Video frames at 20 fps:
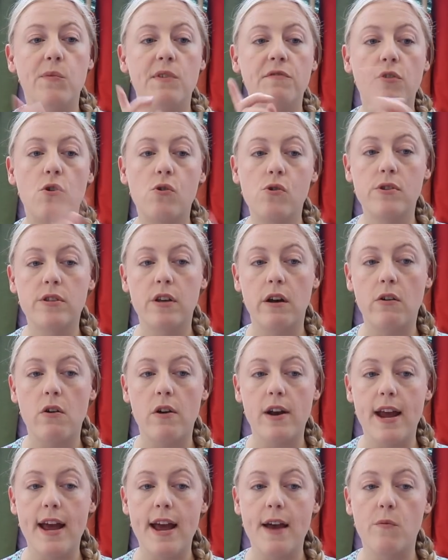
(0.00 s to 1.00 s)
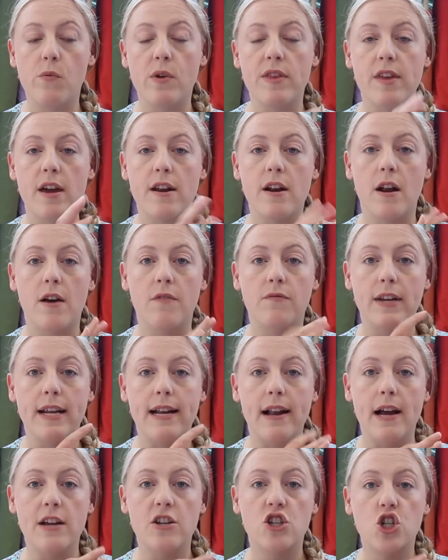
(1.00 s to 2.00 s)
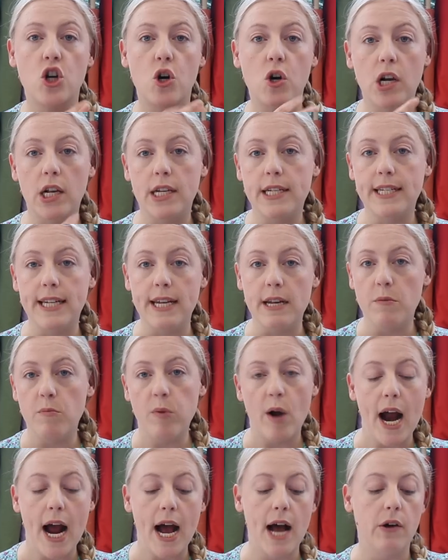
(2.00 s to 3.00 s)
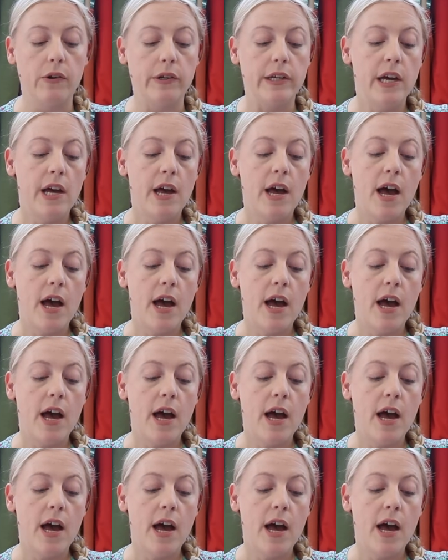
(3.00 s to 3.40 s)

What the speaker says: We've also got it with a lovely like chocolatey brown